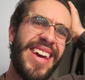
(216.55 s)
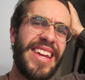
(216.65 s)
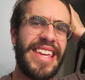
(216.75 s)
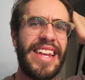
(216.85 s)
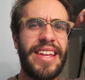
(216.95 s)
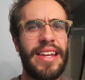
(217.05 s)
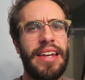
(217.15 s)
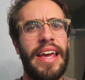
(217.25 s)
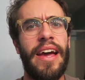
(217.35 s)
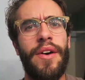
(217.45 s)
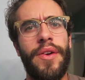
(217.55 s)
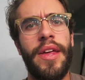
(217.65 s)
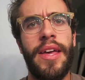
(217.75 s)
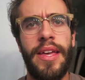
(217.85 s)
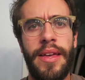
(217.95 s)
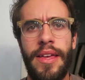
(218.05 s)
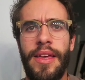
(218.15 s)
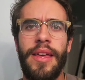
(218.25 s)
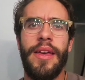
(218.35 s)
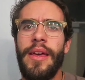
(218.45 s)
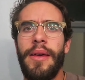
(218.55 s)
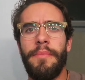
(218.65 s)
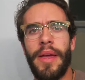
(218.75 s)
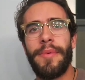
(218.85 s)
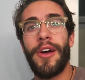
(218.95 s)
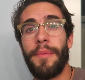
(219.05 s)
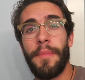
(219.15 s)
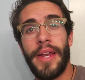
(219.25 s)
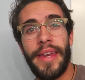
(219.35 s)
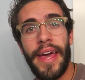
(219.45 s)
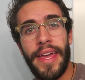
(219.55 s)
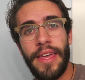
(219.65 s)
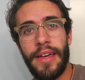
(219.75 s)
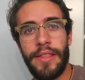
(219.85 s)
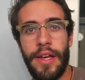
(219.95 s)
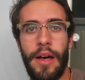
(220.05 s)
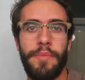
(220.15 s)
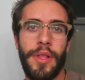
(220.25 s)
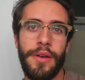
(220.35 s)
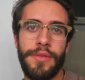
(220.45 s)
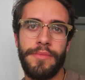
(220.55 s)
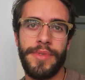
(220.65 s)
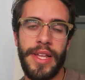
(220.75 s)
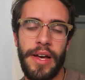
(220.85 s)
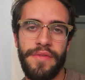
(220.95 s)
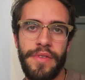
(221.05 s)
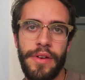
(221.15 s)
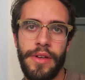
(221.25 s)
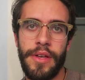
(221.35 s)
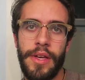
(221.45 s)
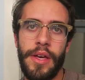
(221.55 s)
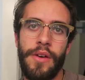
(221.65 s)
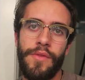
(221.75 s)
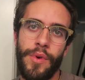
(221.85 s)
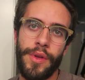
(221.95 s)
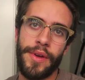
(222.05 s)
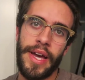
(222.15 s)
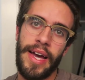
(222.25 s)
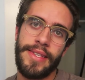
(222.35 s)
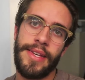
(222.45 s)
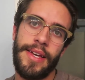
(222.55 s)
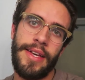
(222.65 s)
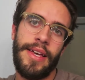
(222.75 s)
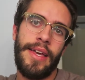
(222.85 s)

and get into town maybe on Monday to upload some stuff for you guys.